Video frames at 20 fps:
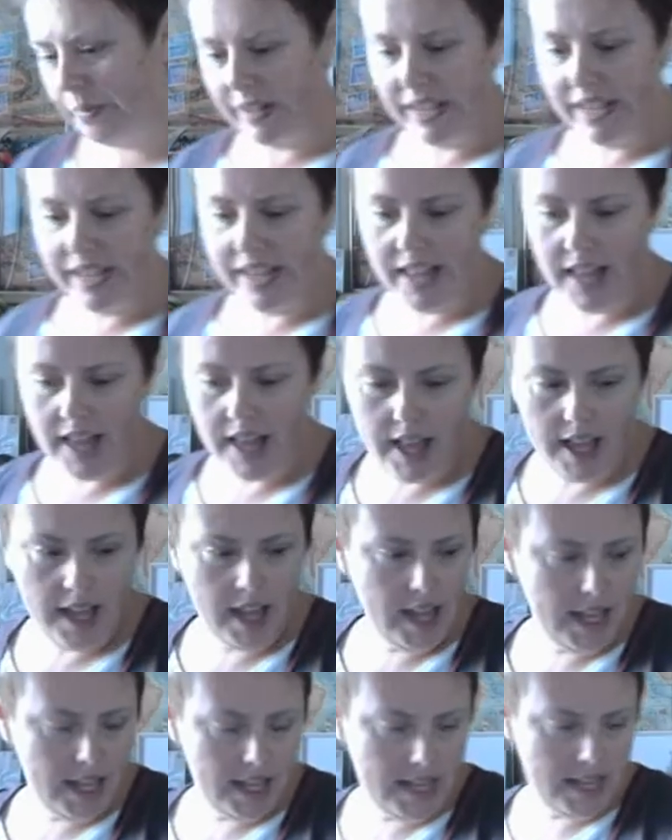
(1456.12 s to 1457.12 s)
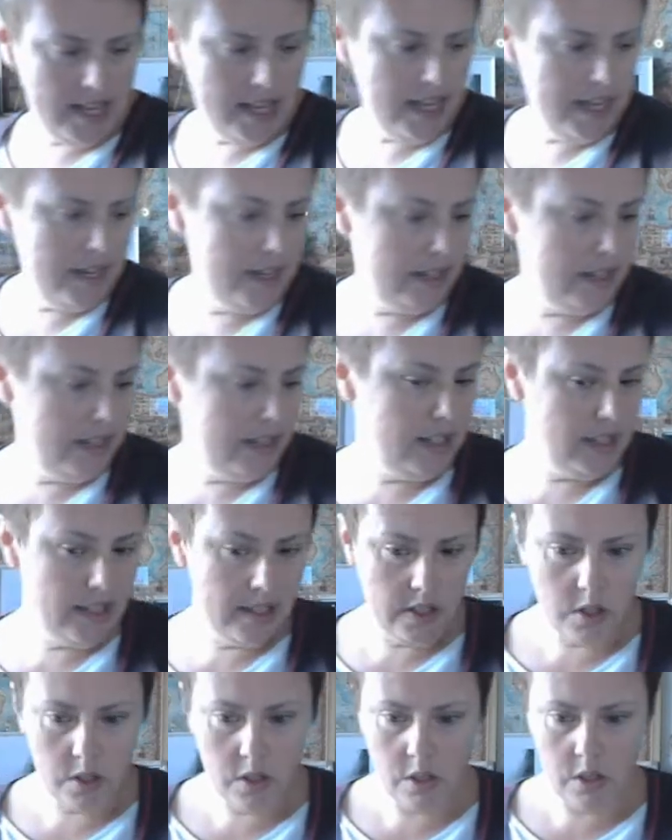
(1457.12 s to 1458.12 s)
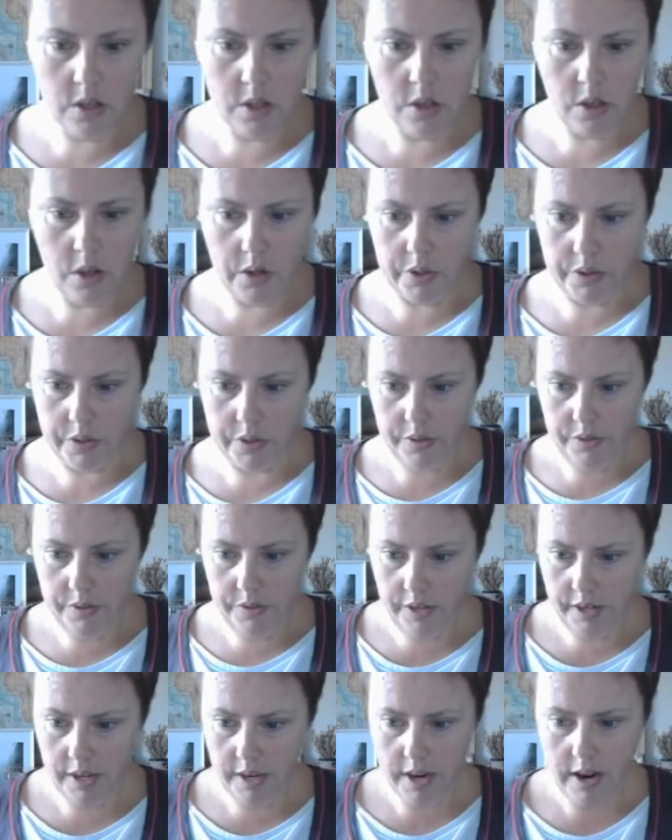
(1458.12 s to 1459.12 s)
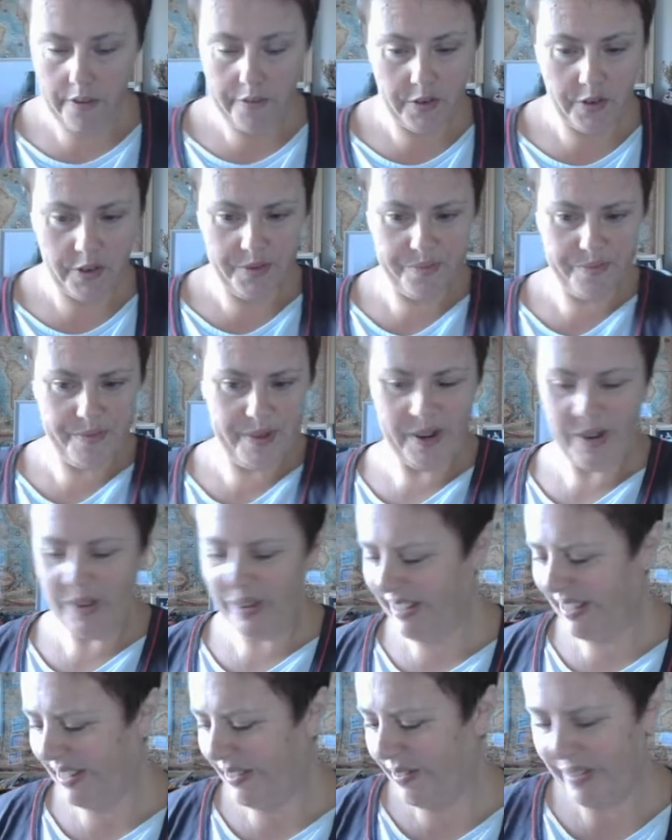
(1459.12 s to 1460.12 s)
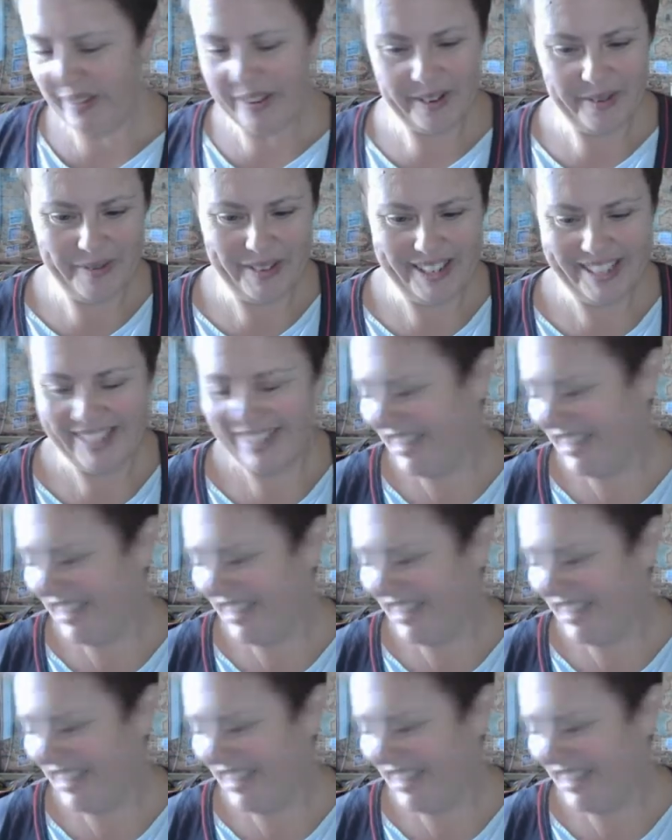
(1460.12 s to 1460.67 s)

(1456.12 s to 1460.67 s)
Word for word: on Fight Like a Girl to to really be able to keep track of